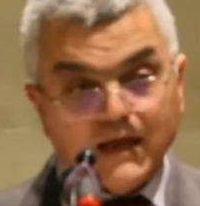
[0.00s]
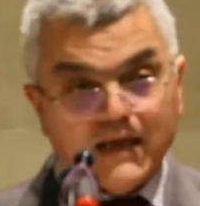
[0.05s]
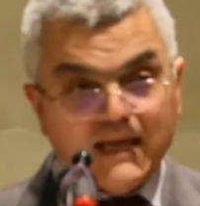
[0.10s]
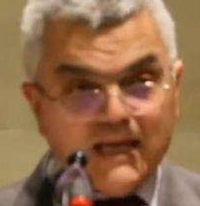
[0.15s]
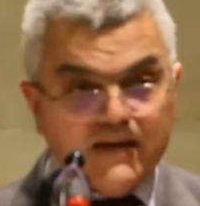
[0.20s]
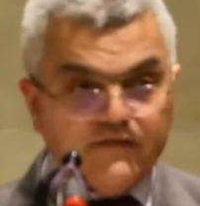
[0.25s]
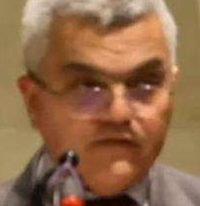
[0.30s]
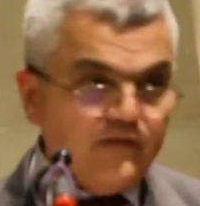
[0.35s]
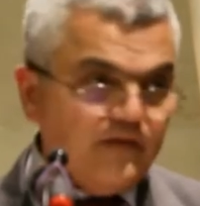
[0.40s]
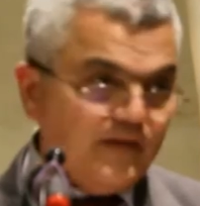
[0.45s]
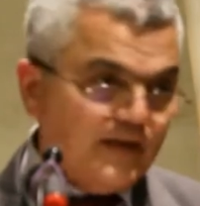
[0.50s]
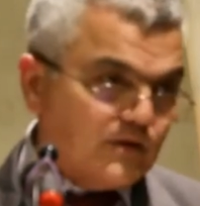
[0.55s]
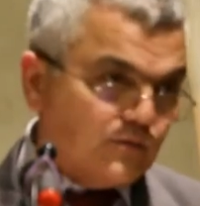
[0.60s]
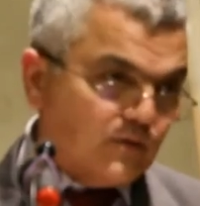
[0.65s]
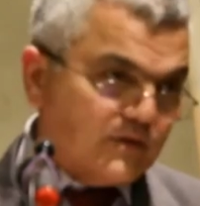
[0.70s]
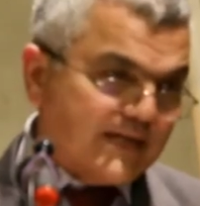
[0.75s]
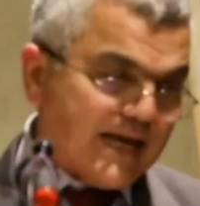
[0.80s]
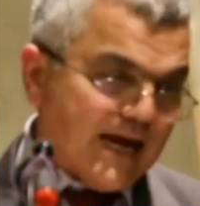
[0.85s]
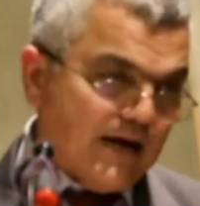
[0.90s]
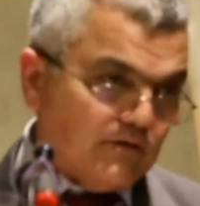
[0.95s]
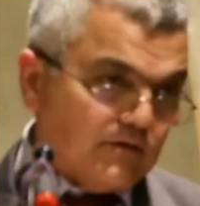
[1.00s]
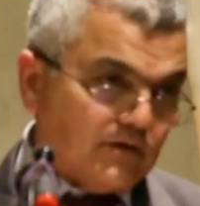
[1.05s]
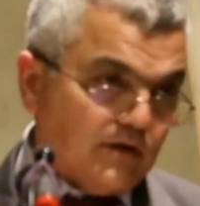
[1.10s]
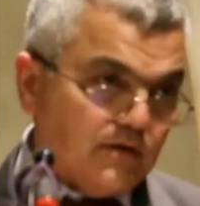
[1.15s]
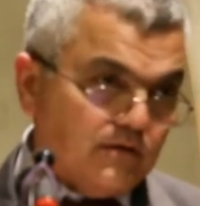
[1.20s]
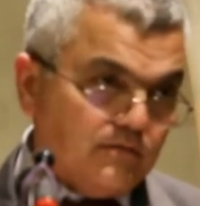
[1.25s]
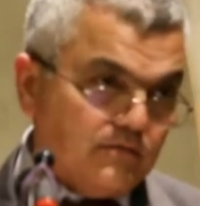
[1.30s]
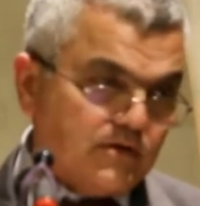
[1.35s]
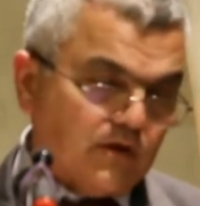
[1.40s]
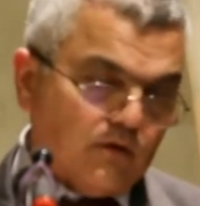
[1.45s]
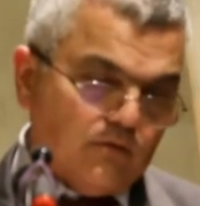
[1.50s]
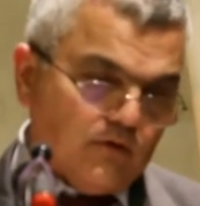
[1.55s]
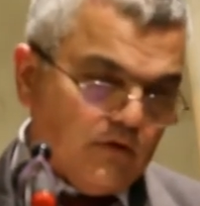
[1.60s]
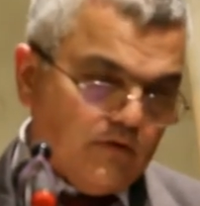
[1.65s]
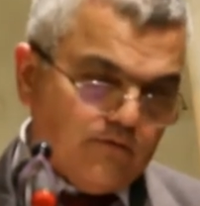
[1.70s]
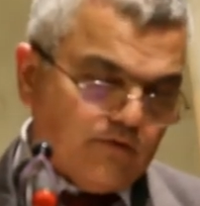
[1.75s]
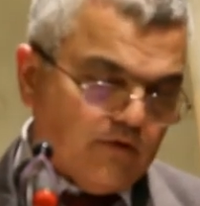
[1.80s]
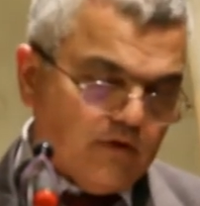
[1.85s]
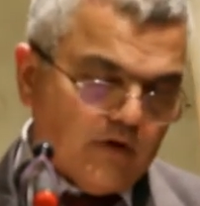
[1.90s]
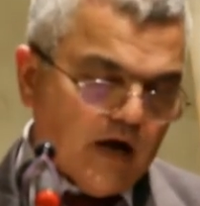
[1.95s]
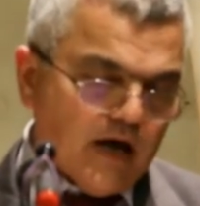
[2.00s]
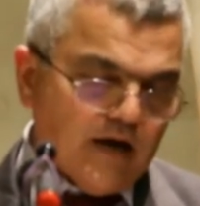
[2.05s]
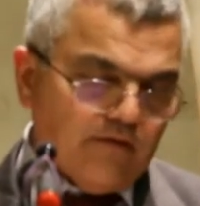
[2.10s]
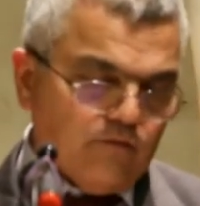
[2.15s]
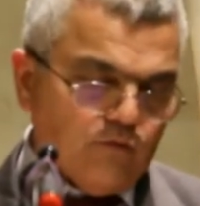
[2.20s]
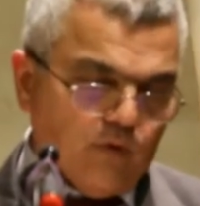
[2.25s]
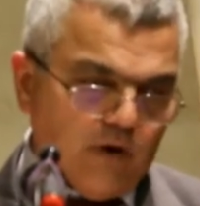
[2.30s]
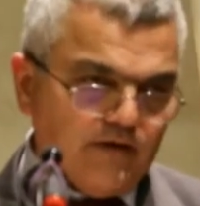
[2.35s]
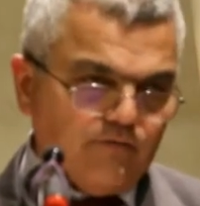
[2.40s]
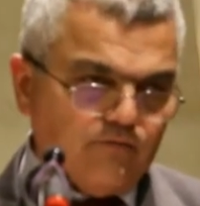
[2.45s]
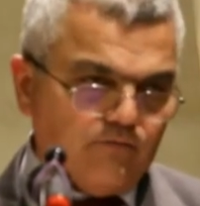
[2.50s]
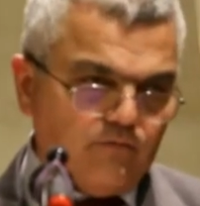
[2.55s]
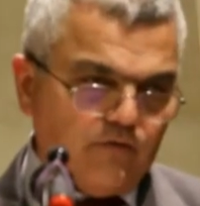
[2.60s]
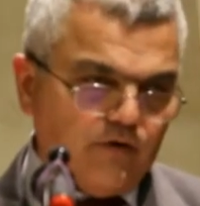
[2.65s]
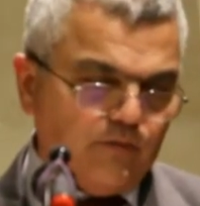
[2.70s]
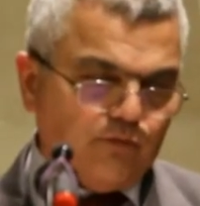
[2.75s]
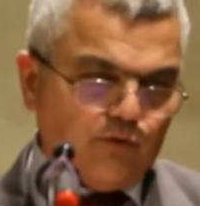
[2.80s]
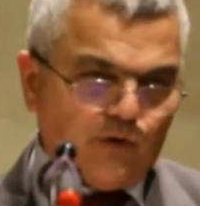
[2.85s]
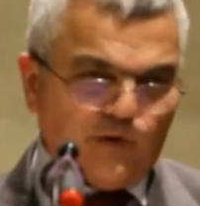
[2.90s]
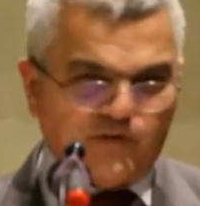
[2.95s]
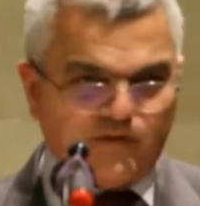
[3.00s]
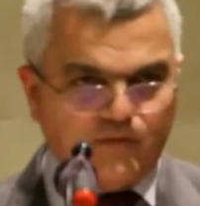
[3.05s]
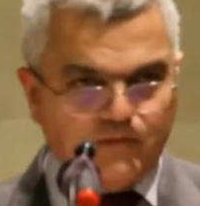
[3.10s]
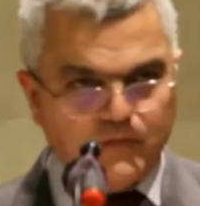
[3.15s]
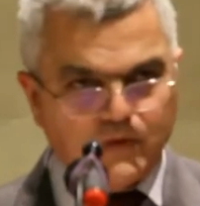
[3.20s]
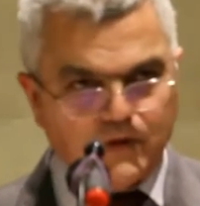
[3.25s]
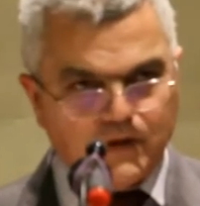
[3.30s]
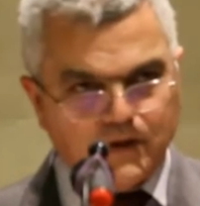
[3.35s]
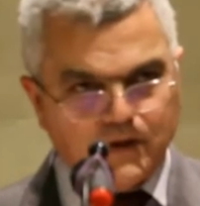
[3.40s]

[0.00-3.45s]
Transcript: Even this was counted. So I have one report from